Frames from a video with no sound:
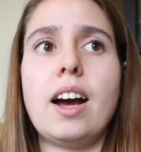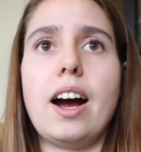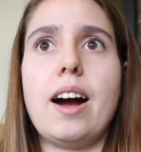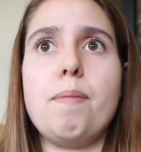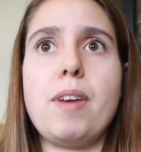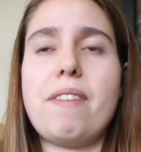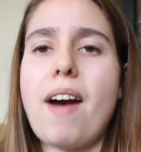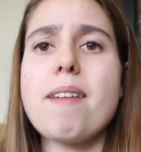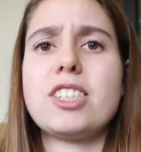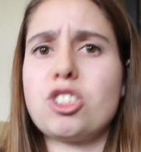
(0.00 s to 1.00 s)
If
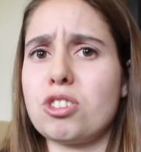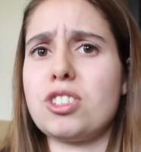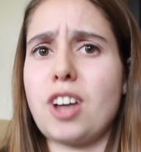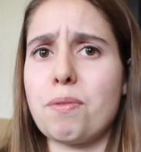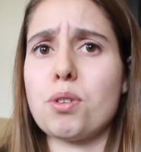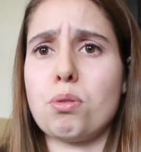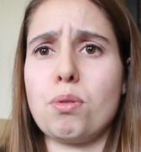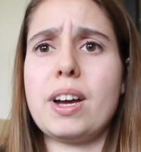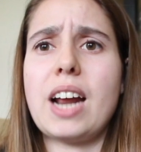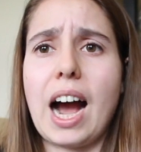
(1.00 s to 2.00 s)
I suffer
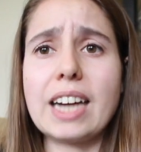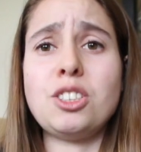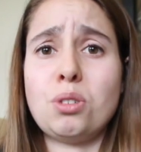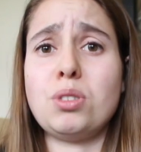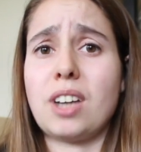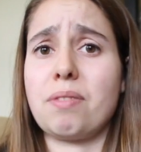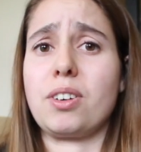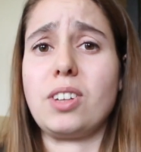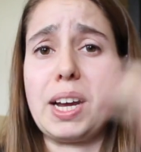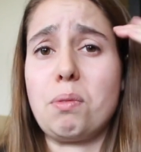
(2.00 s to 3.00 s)
through it, I do
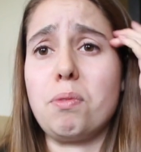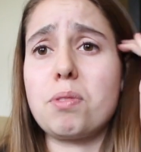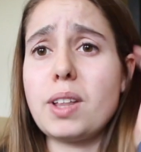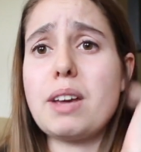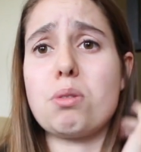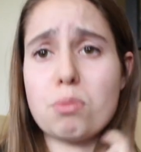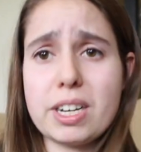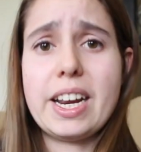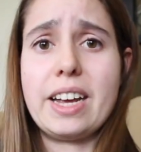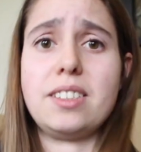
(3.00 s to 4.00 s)
suffer. Like for like
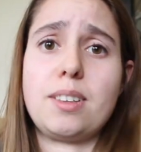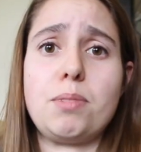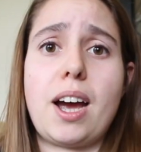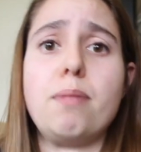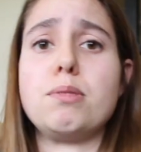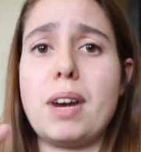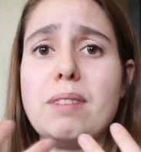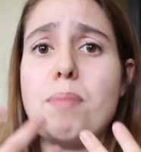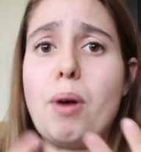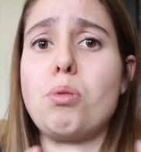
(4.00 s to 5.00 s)
3 days sometimes,
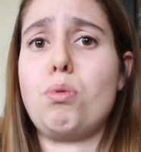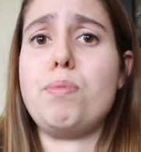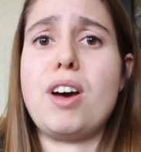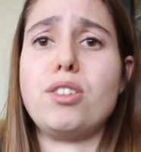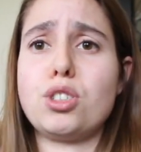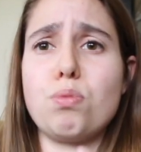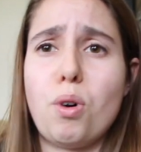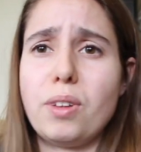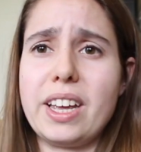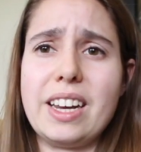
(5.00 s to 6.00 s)
my mouth will be all
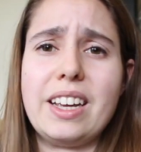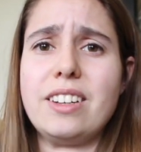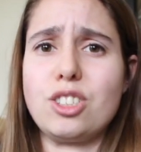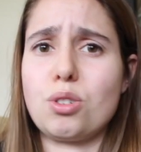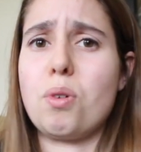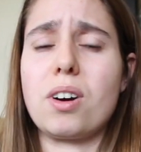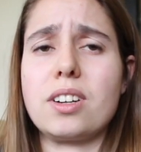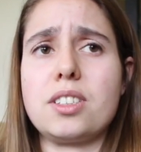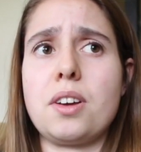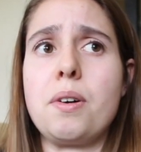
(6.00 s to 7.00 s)
swollen and
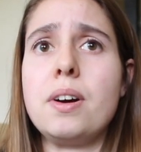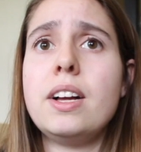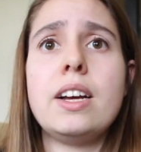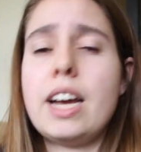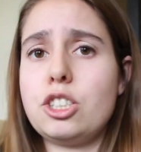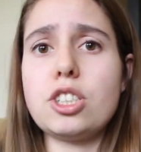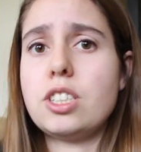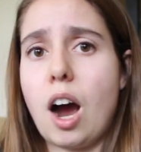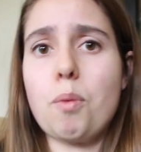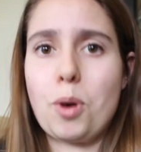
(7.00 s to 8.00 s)
sore, so it's
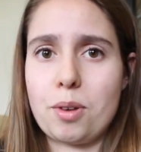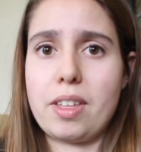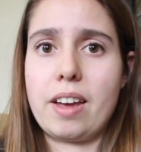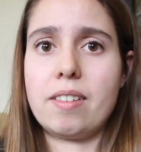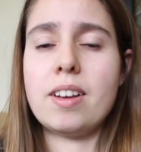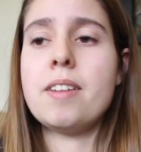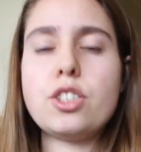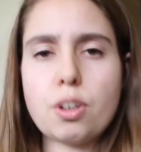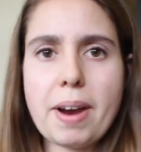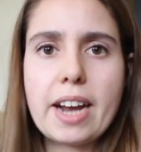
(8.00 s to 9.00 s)
just not worth it.
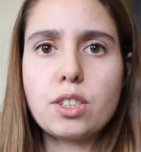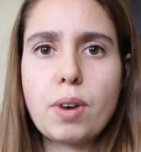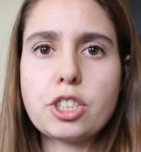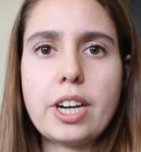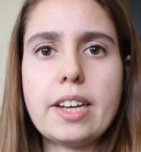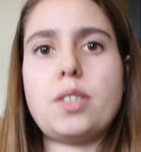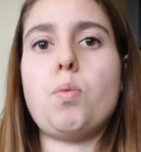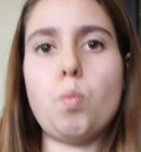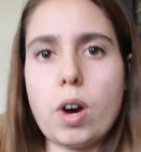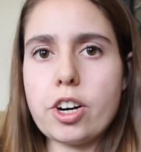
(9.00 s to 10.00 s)
So my next question is,
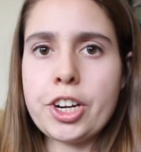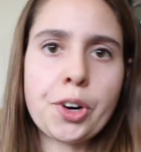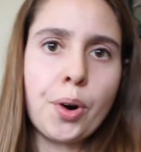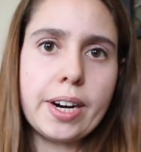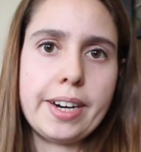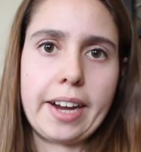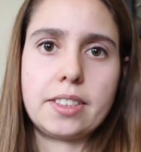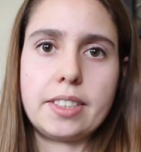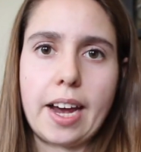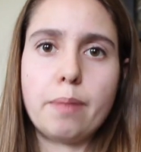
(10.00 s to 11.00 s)
what are your
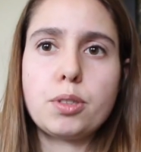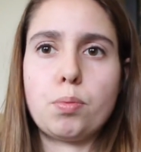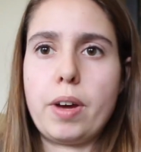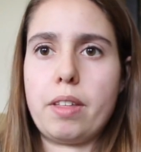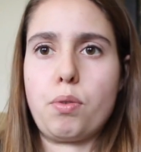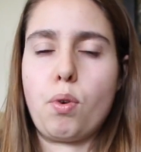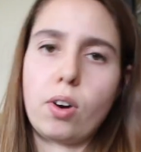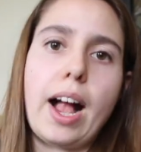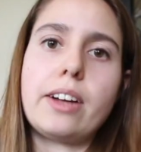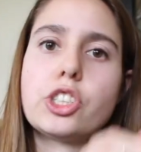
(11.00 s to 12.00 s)
next steps with
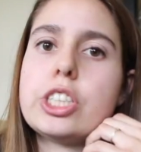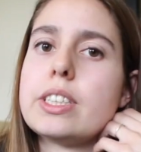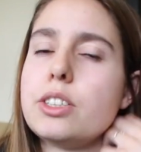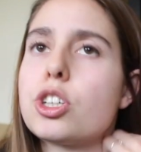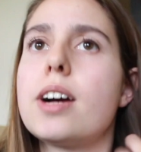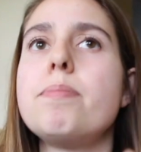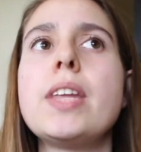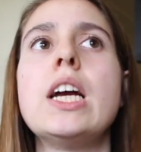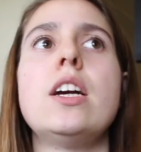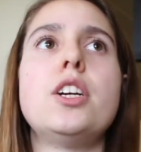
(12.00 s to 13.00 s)
oral allergy syndrome?
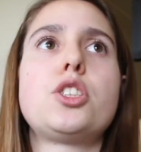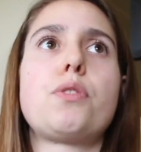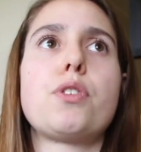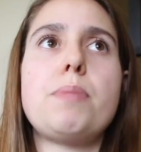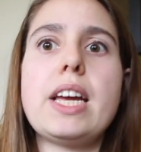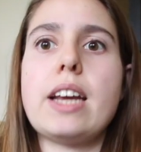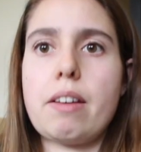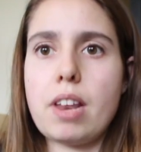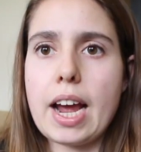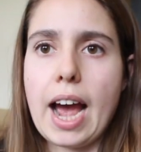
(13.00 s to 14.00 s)
So for me,
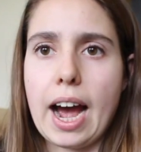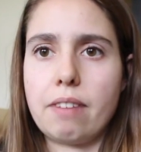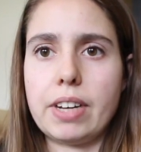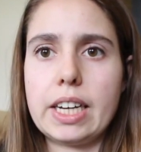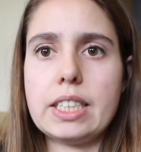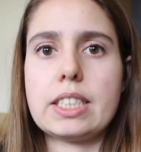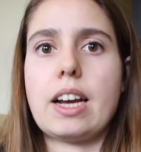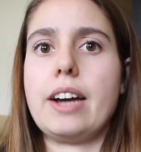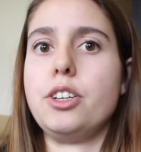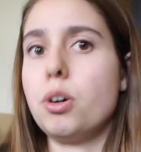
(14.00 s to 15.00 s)
now that I have it,
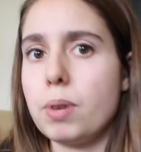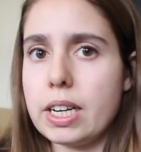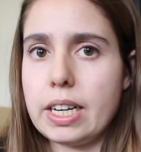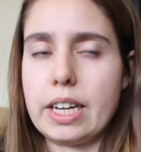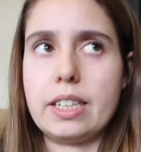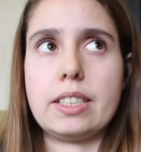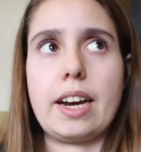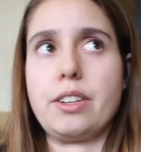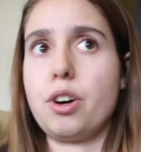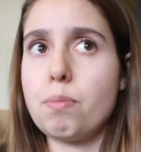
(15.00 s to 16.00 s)
I know what it is,
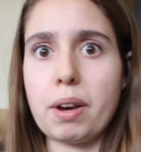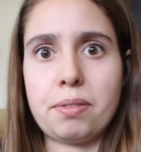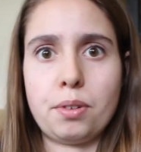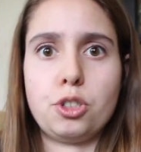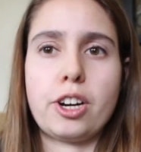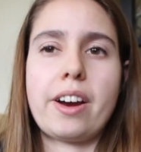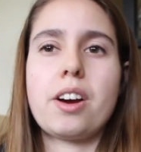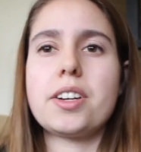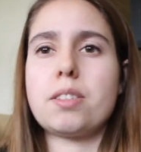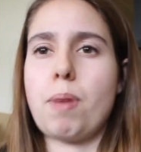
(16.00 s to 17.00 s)
I know my food
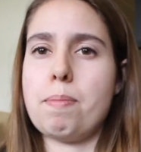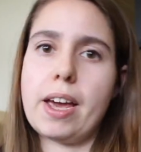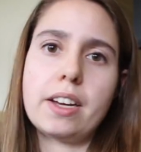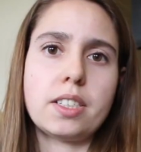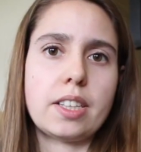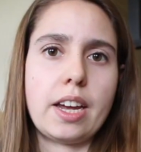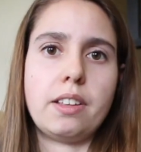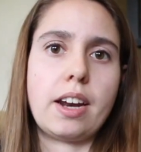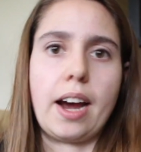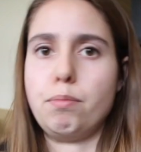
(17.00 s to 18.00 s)
triggers. My biggest
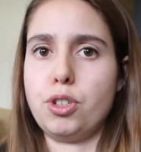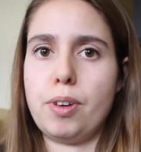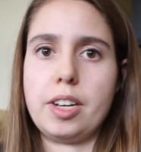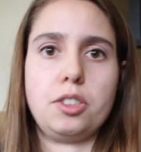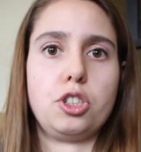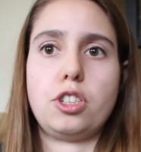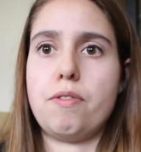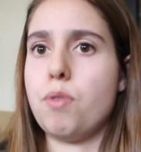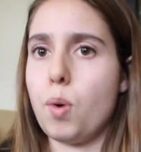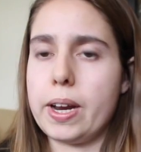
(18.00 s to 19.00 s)
thing that I'm doing is just
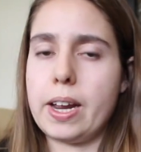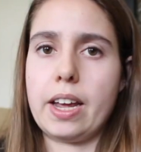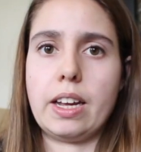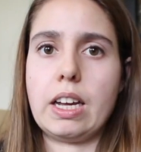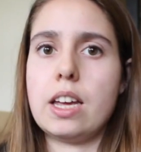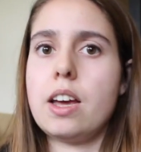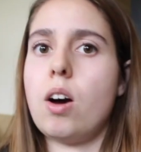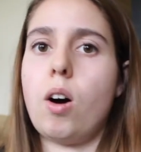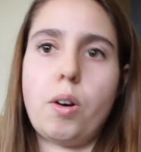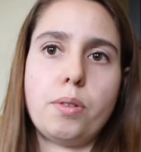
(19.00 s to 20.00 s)
avoiding
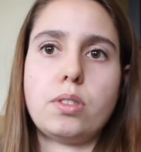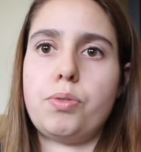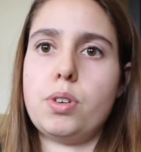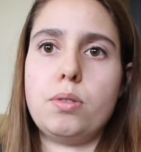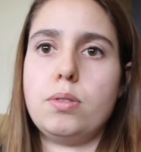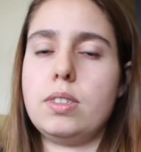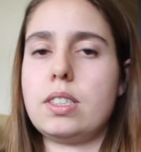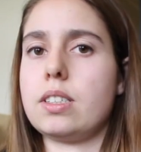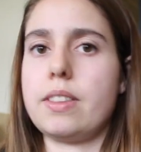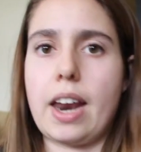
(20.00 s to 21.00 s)
all those
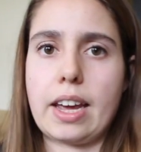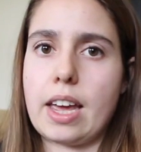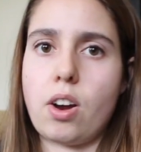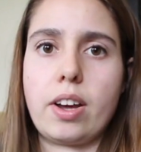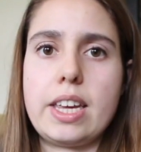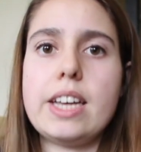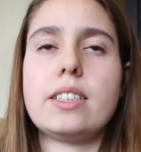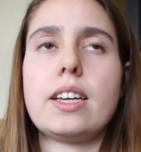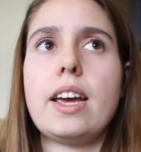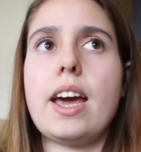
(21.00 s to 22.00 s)
foods that I cannot
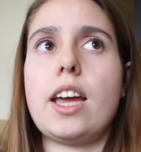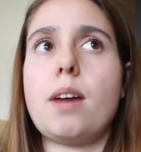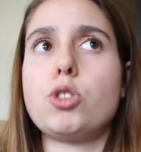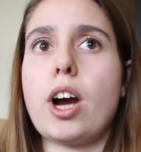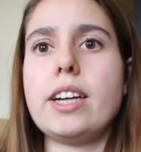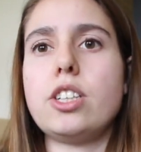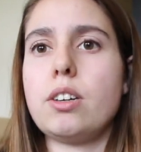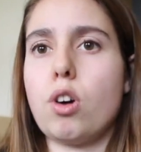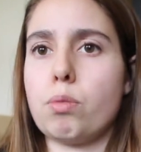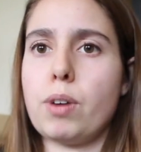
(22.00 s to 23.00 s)
eat, and I'm trying to
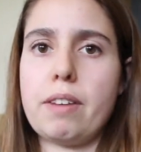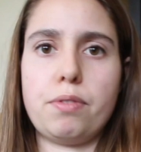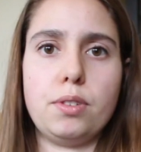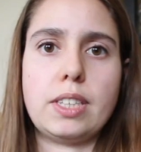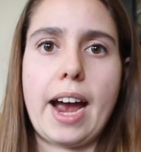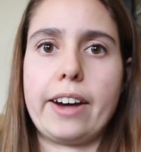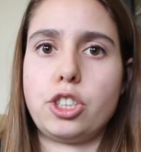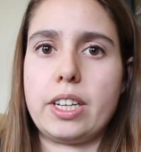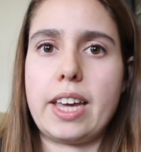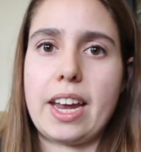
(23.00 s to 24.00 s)
incorporate foods I
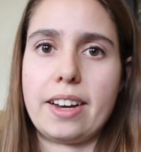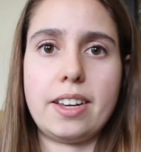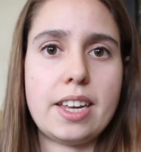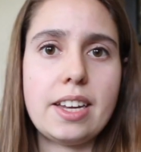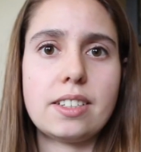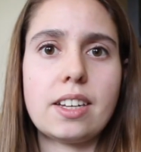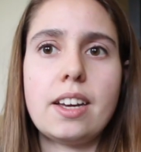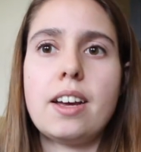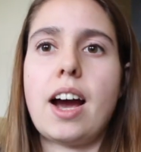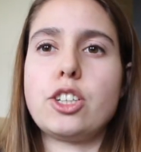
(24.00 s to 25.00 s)
actually can eat.
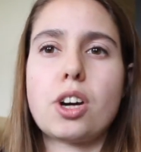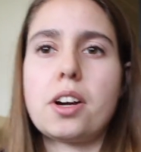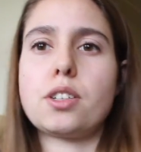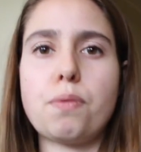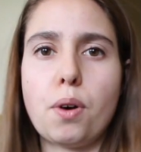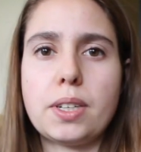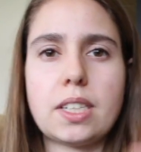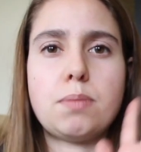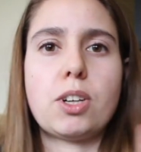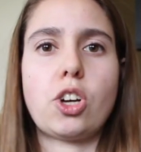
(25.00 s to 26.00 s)
I try not to focus
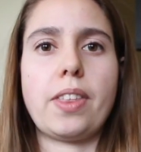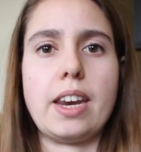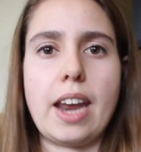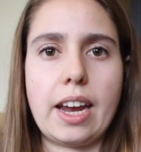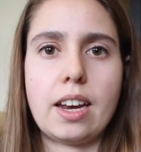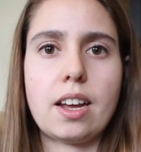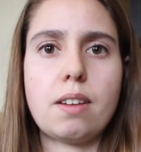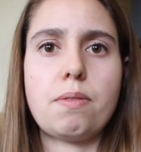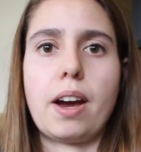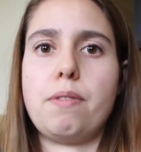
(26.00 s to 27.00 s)
as much on the
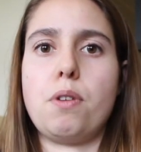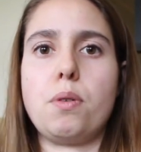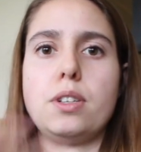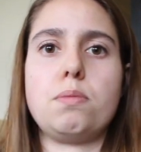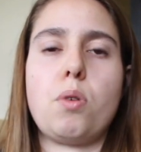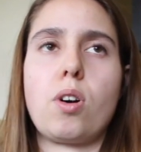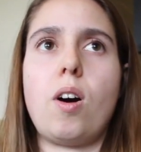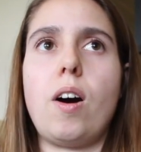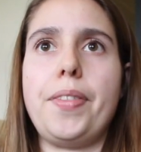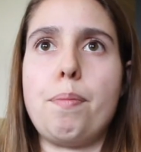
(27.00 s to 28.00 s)
negative, I focus more
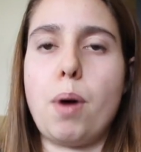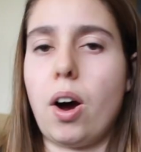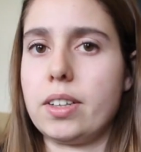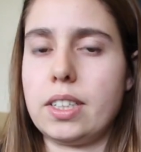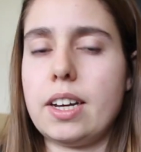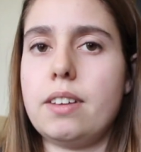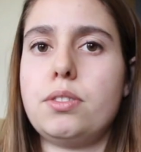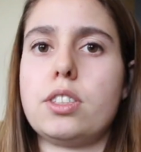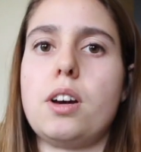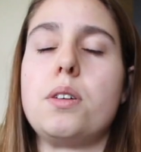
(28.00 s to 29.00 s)
on the positive.
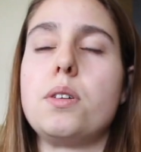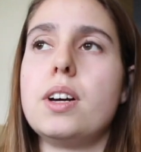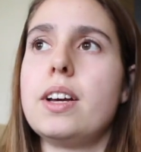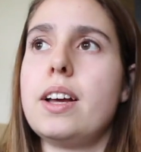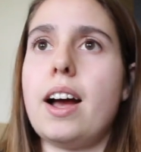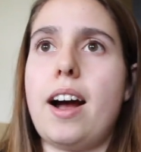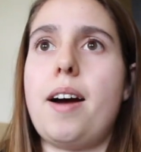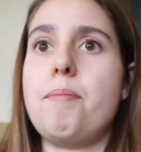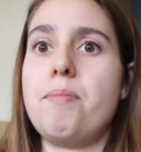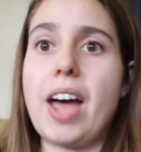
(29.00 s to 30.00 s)
So
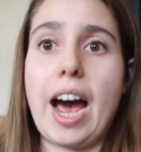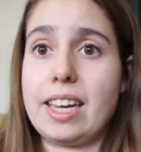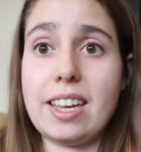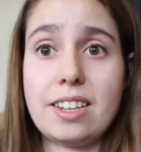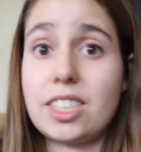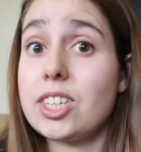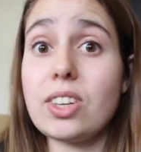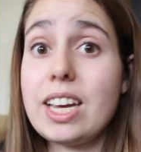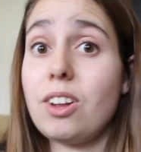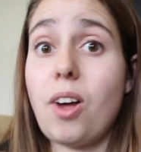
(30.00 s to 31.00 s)
I can
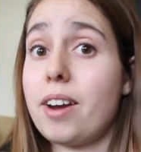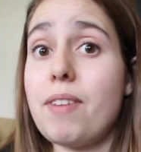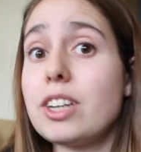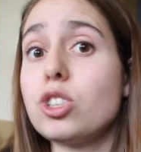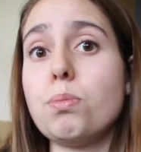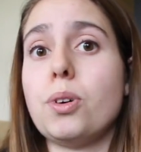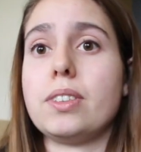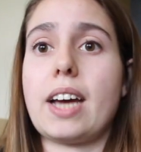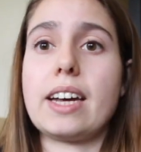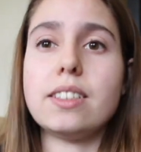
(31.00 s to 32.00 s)
still eat a lot of
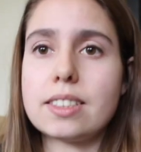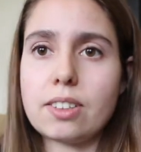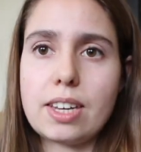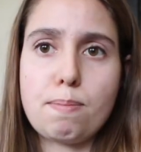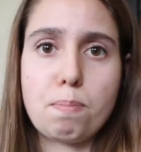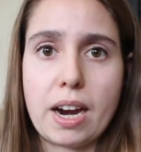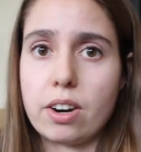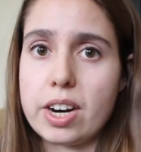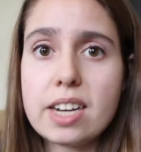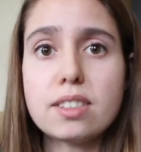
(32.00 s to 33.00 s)
vegetables, I can still eat
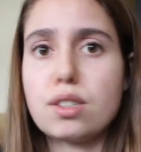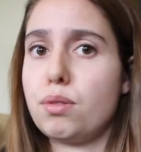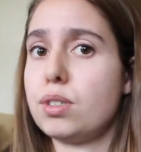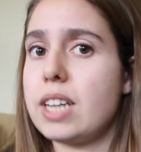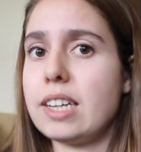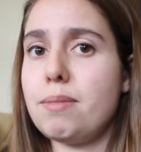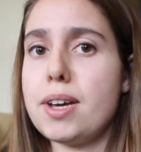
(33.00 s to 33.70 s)
berries, those tend to